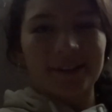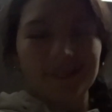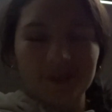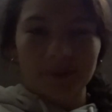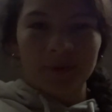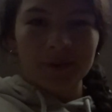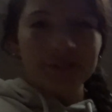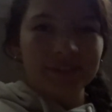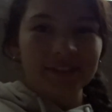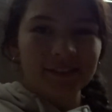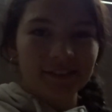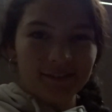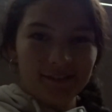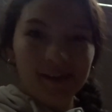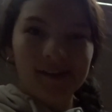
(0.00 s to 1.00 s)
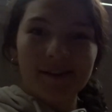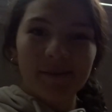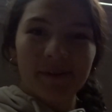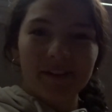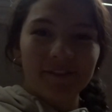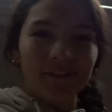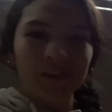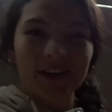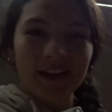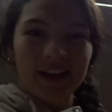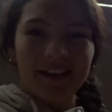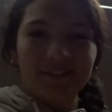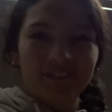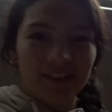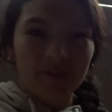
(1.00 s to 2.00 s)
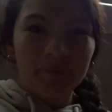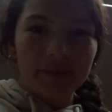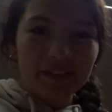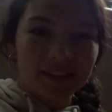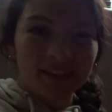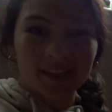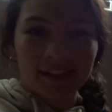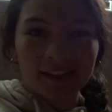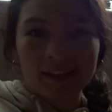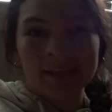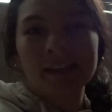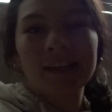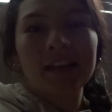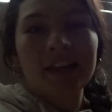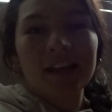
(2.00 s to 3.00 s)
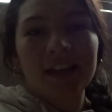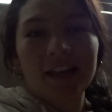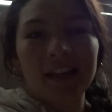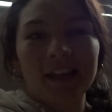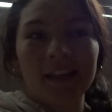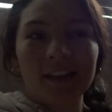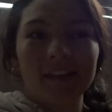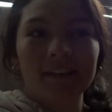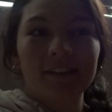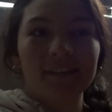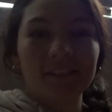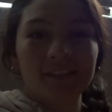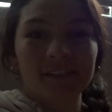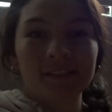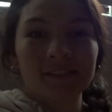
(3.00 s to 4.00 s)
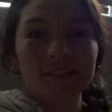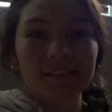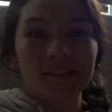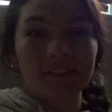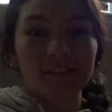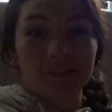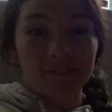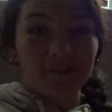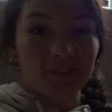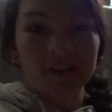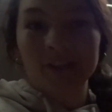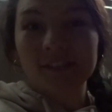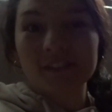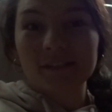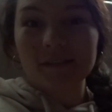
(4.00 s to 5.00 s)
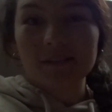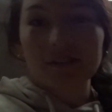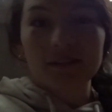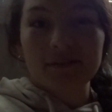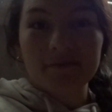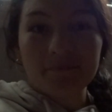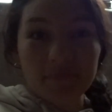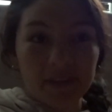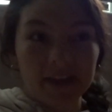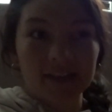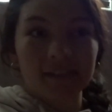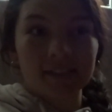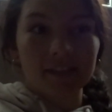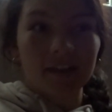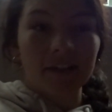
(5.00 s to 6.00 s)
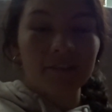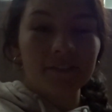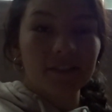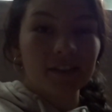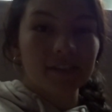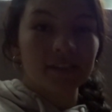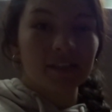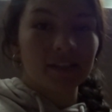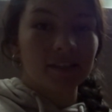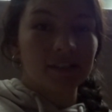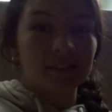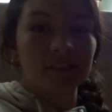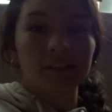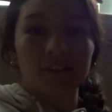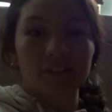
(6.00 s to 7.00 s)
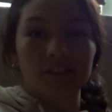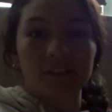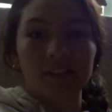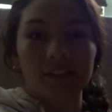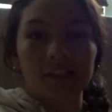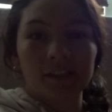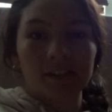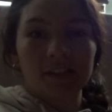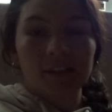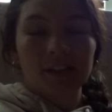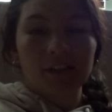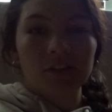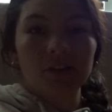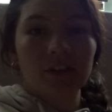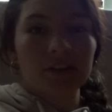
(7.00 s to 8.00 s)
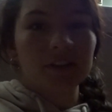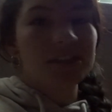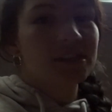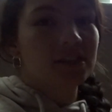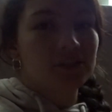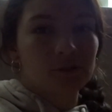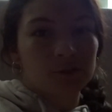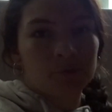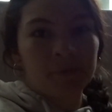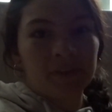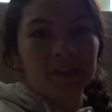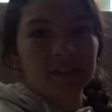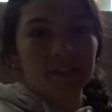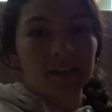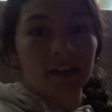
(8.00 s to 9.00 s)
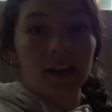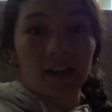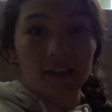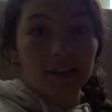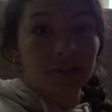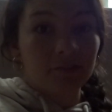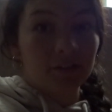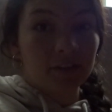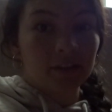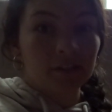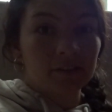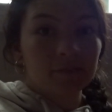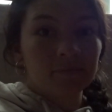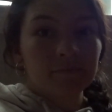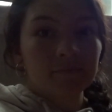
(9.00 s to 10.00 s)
so we're only about 5 minutes in, and the first minutes of this, it's literally, you know how they say social media is like a highlight reel?